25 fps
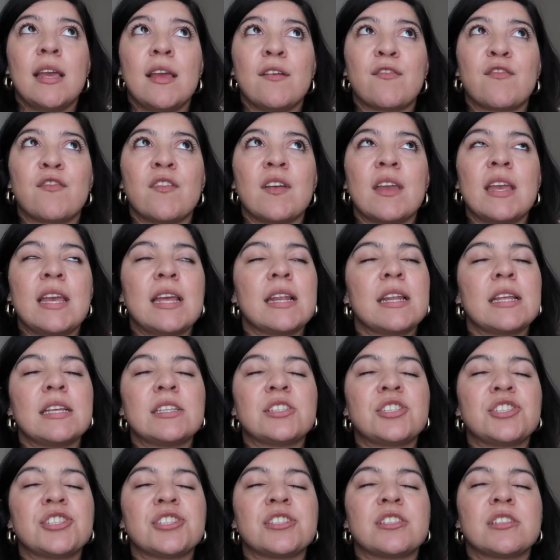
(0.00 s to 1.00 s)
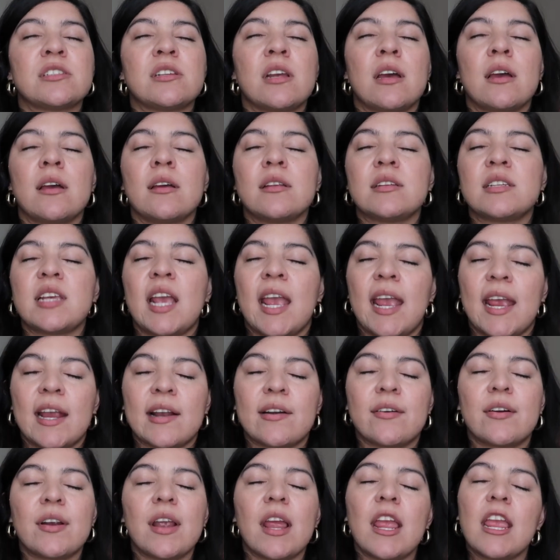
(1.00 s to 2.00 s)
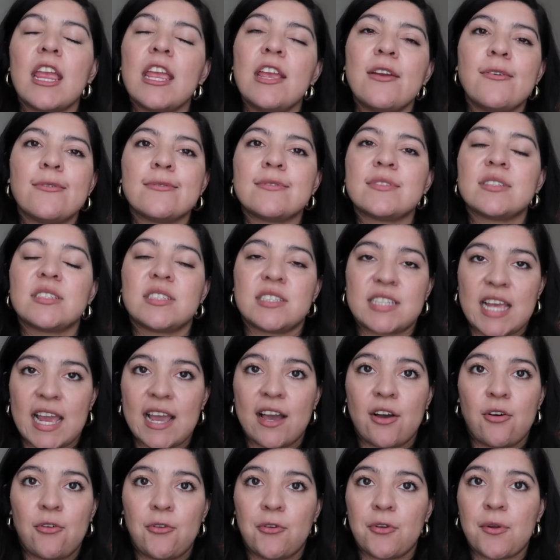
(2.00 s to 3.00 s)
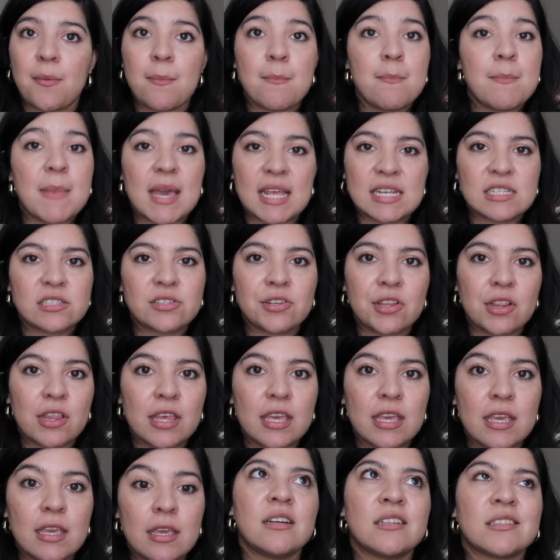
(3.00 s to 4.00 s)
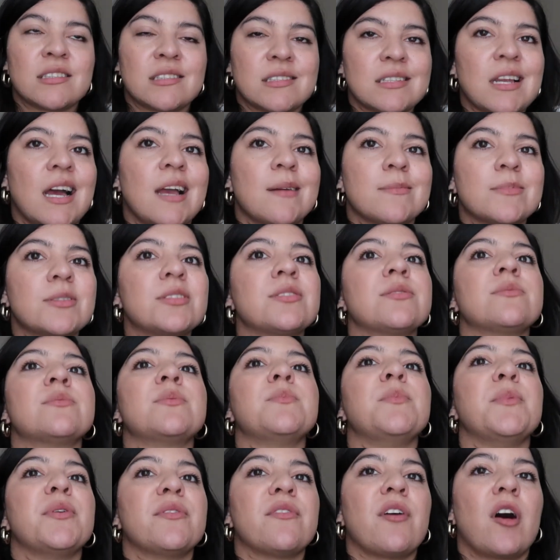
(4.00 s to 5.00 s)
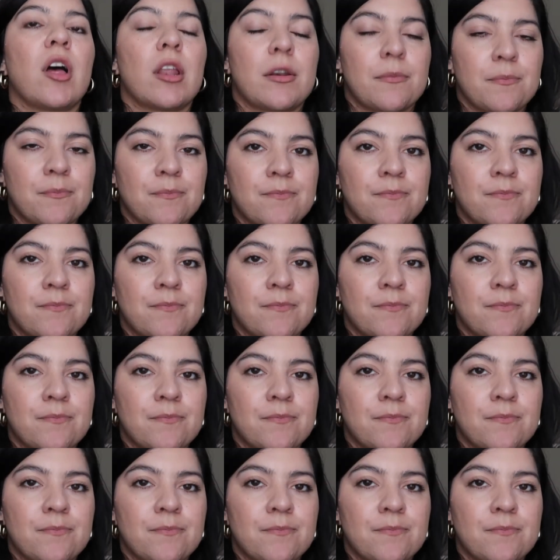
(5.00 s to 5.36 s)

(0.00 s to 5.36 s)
If it is just tearing you down mentally, it's time to move on.